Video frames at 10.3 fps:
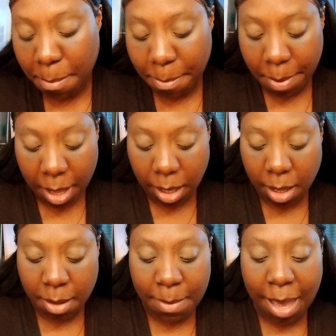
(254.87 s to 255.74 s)
but
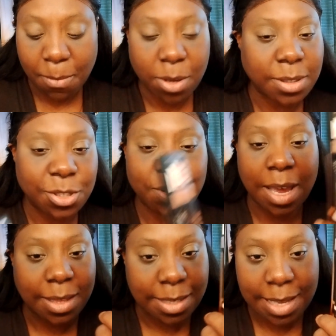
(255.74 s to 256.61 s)
I wanted to try
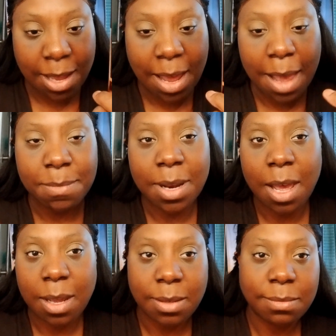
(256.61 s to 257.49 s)
this out.
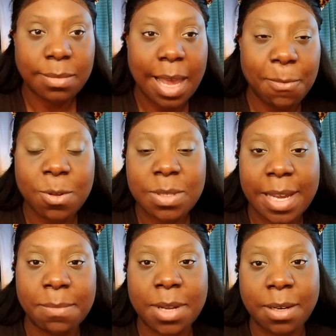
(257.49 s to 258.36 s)
I won't say
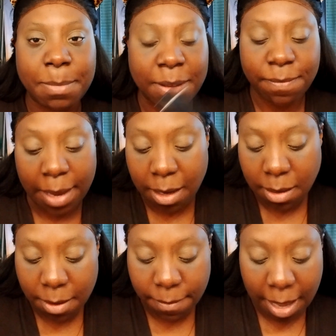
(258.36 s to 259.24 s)
I'm not a big fan
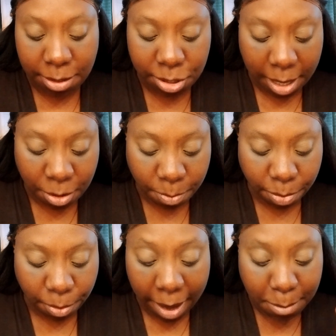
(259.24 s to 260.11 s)
of eyeshadow
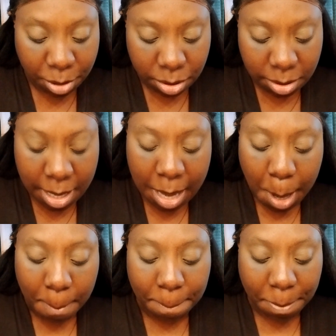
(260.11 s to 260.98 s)
primers,
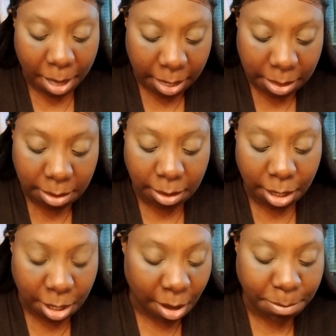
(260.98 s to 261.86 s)
but you
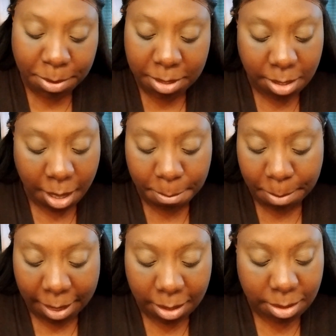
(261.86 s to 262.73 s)
know, I'm just a
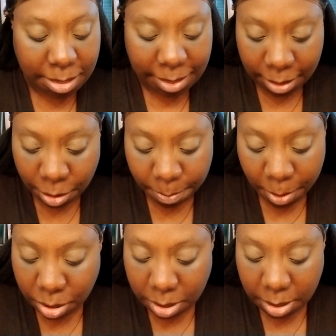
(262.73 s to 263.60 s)
big concealer
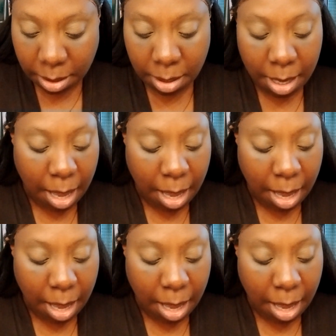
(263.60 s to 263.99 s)
person.